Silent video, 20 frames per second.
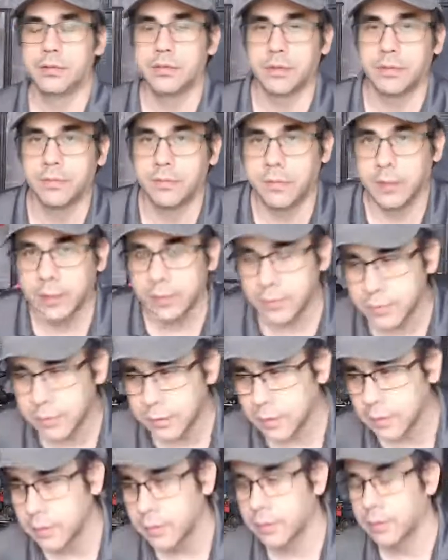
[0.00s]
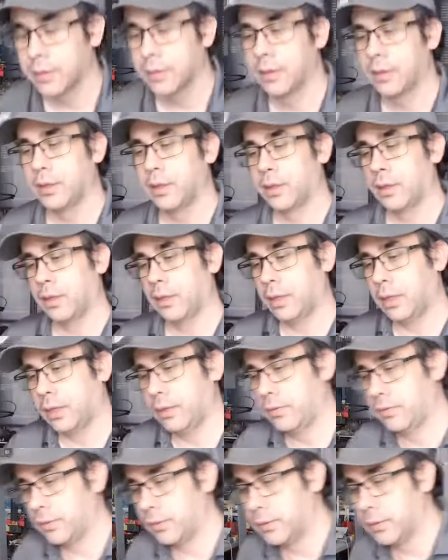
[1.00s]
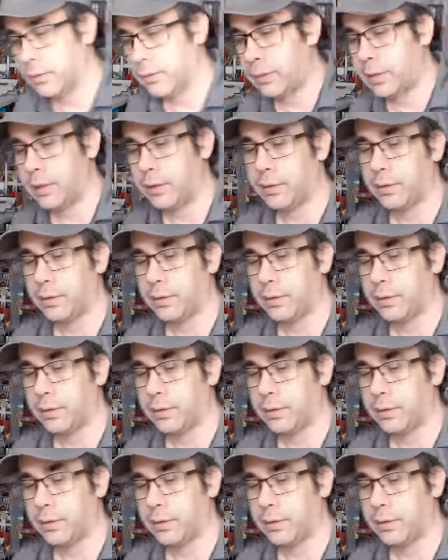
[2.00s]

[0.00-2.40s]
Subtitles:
Joe Fest for this